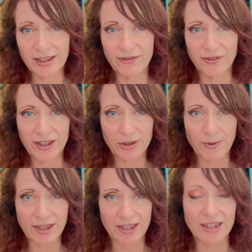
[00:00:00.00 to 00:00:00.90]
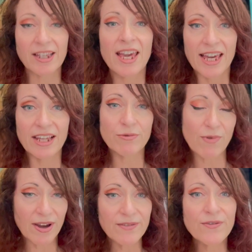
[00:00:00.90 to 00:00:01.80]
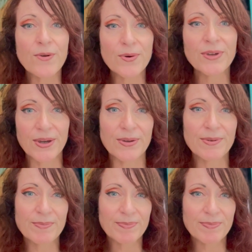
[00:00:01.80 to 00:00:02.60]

That Fit Sweaters is right for you.